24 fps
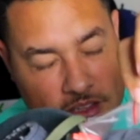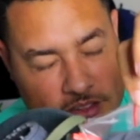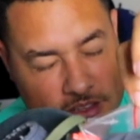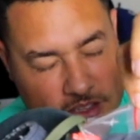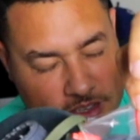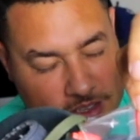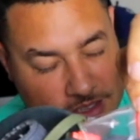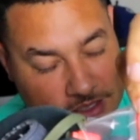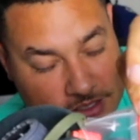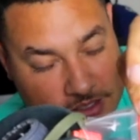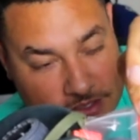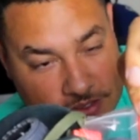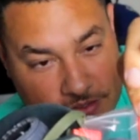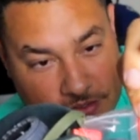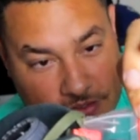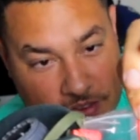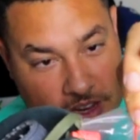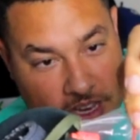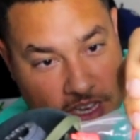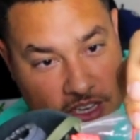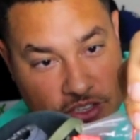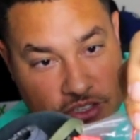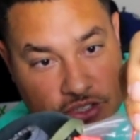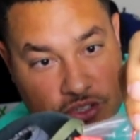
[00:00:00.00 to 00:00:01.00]
the
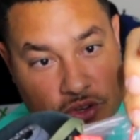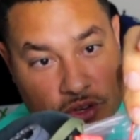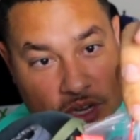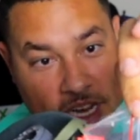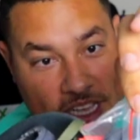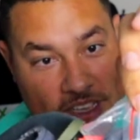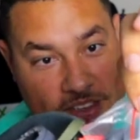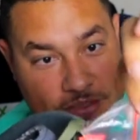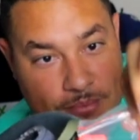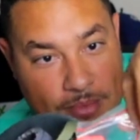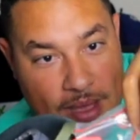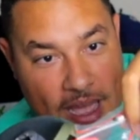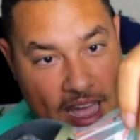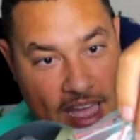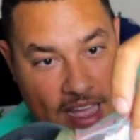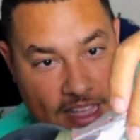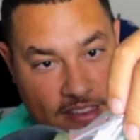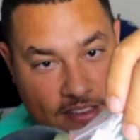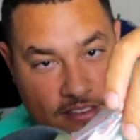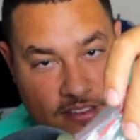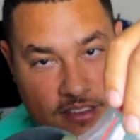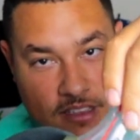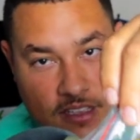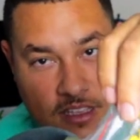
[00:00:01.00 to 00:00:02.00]
freaking shoelace
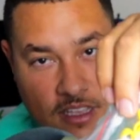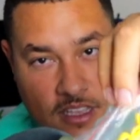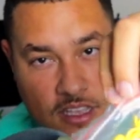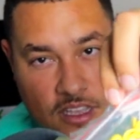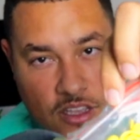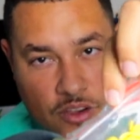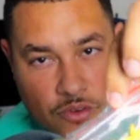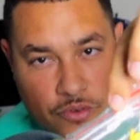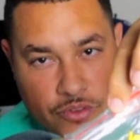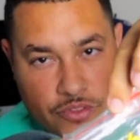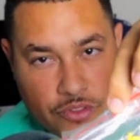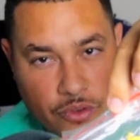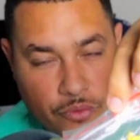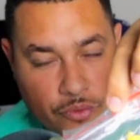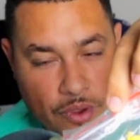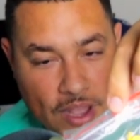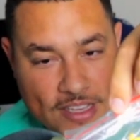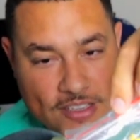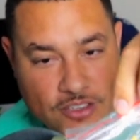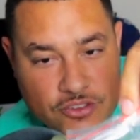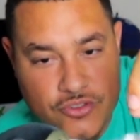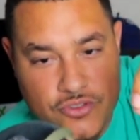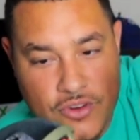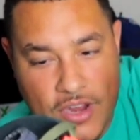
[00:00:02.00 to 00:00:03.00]
bags with the
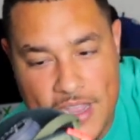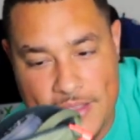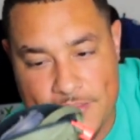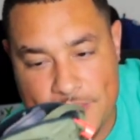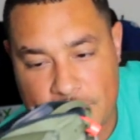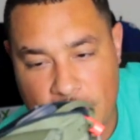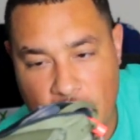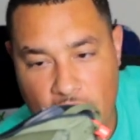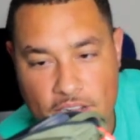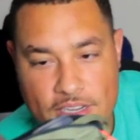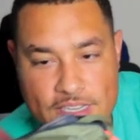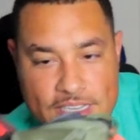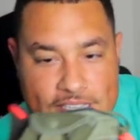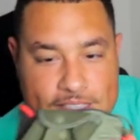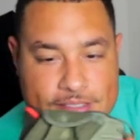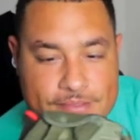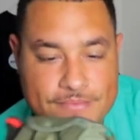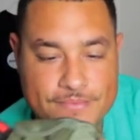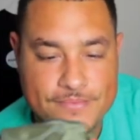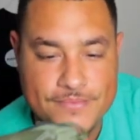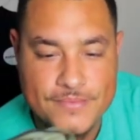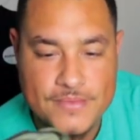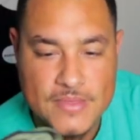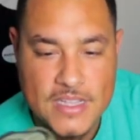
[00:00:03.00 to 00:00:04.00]
red stripes on it,
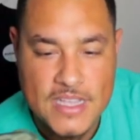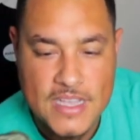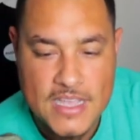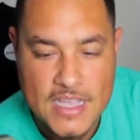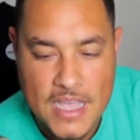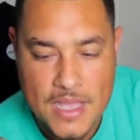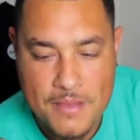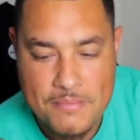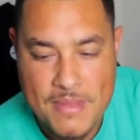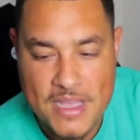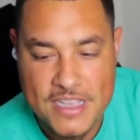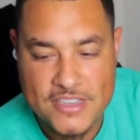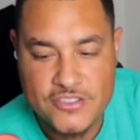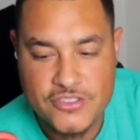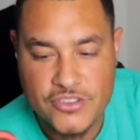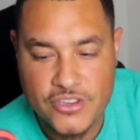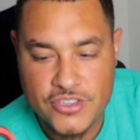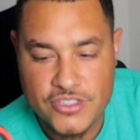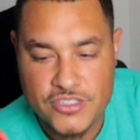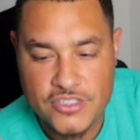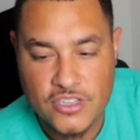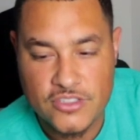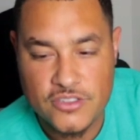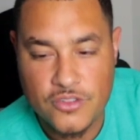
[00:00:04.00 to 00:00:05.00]
and make sure
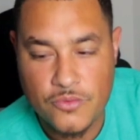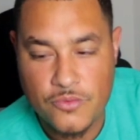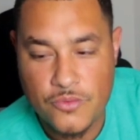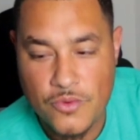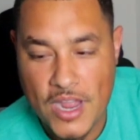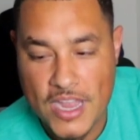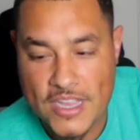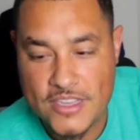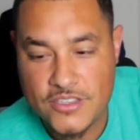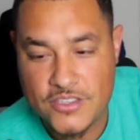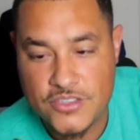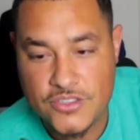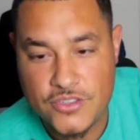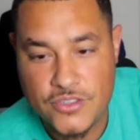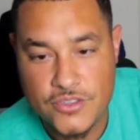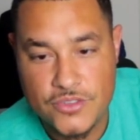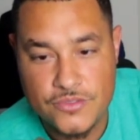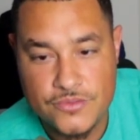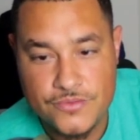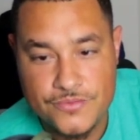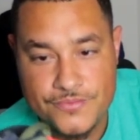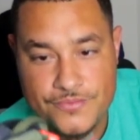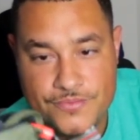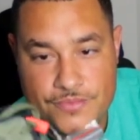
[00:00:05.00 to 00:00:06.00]
it's on the right
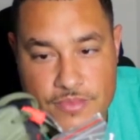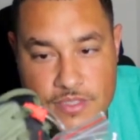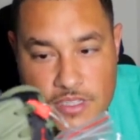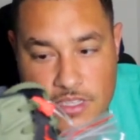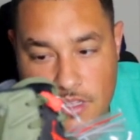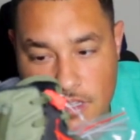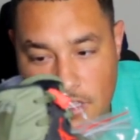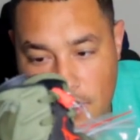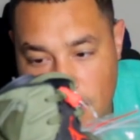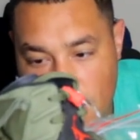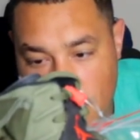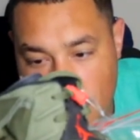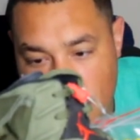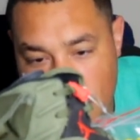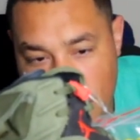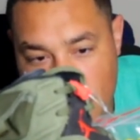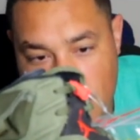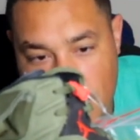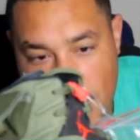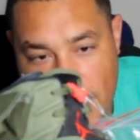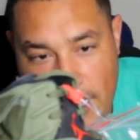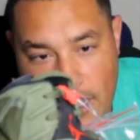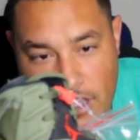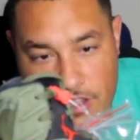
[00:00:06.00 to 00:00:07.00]
shoe
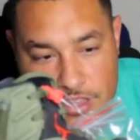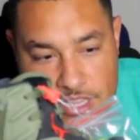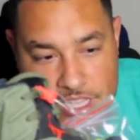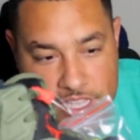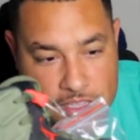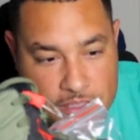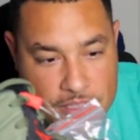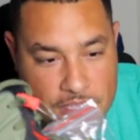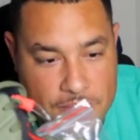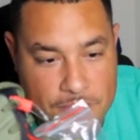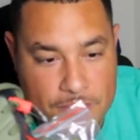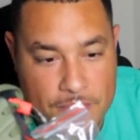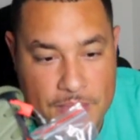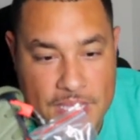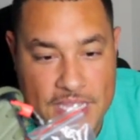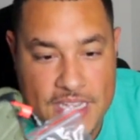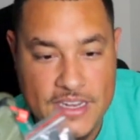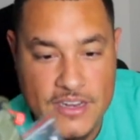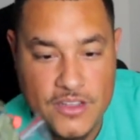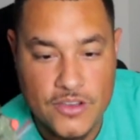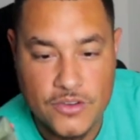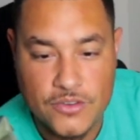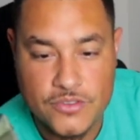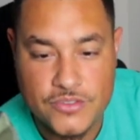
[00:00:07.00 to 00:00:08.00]
on the
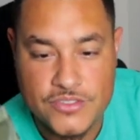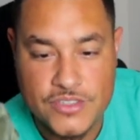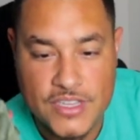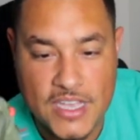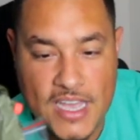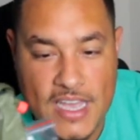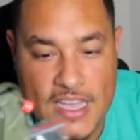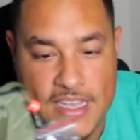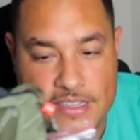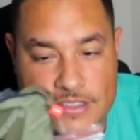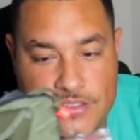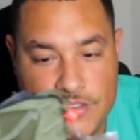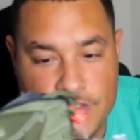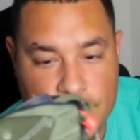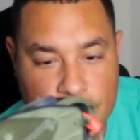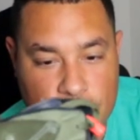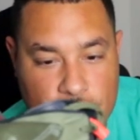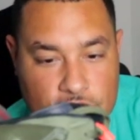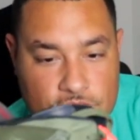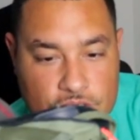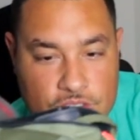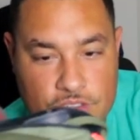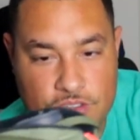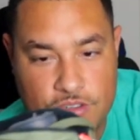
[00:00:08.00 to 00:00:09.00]
medial side.
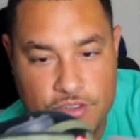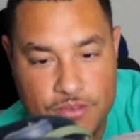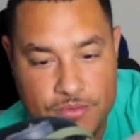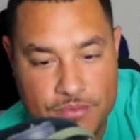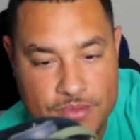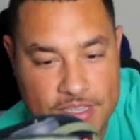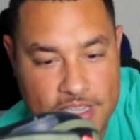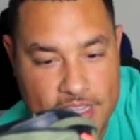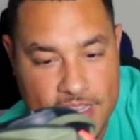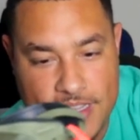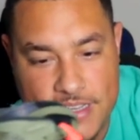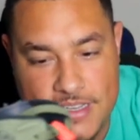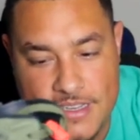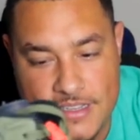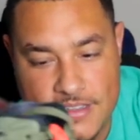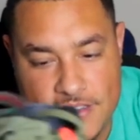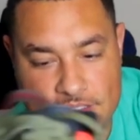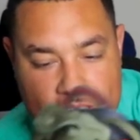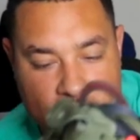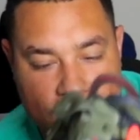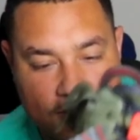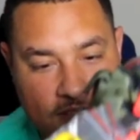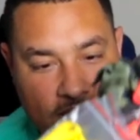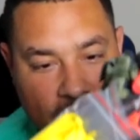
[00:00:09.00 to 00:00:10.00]
So you know what I'm saying, this
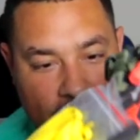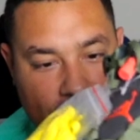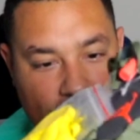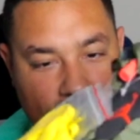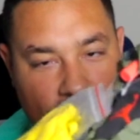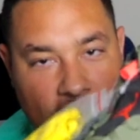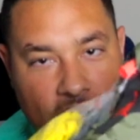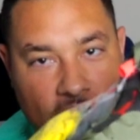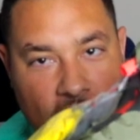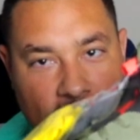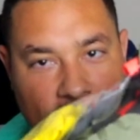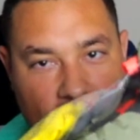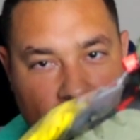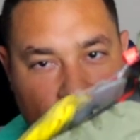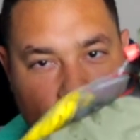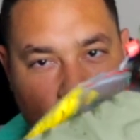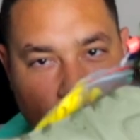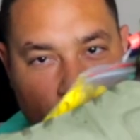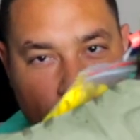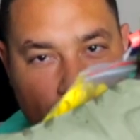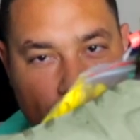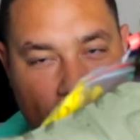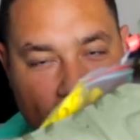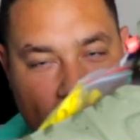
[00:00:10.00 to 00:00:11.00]
is definitely
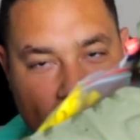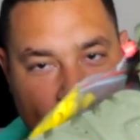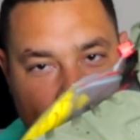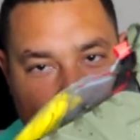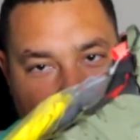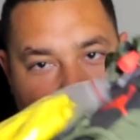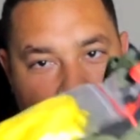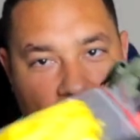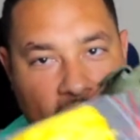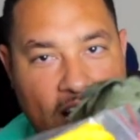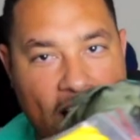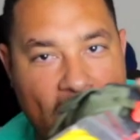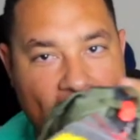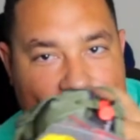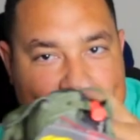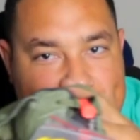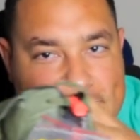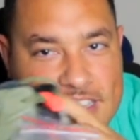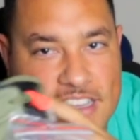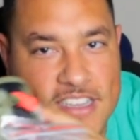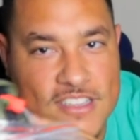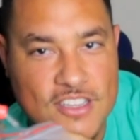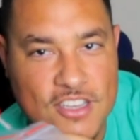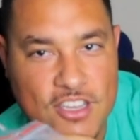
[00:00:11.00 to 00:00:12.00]
dope, man. Y'all guys
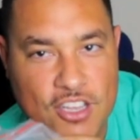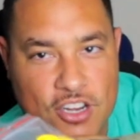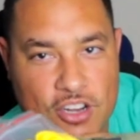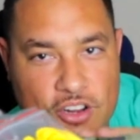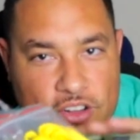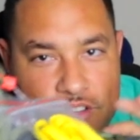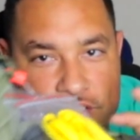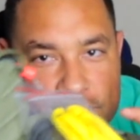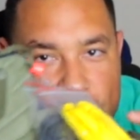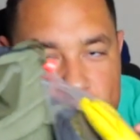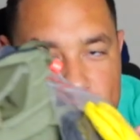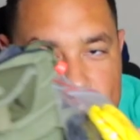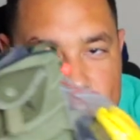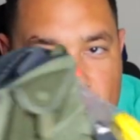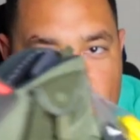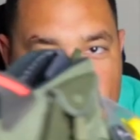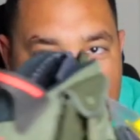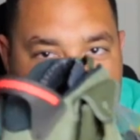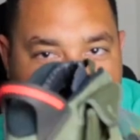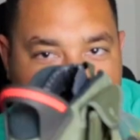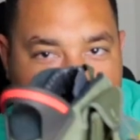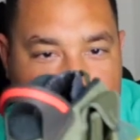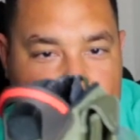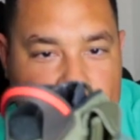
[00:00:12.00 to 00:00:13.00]
saw the glow in the
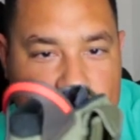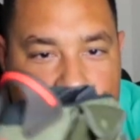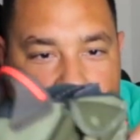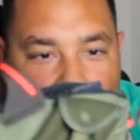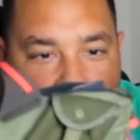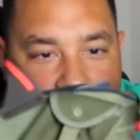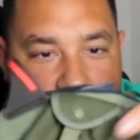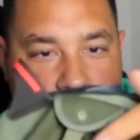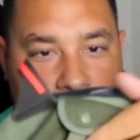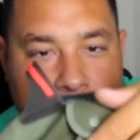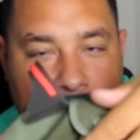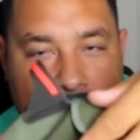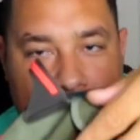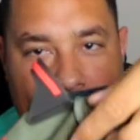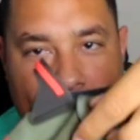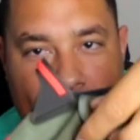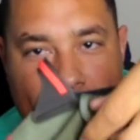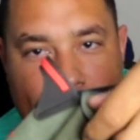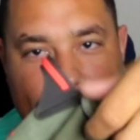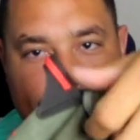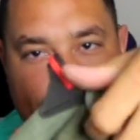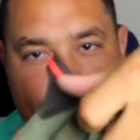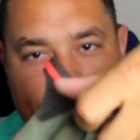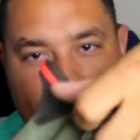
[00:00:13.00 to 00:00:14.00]
dark, bam.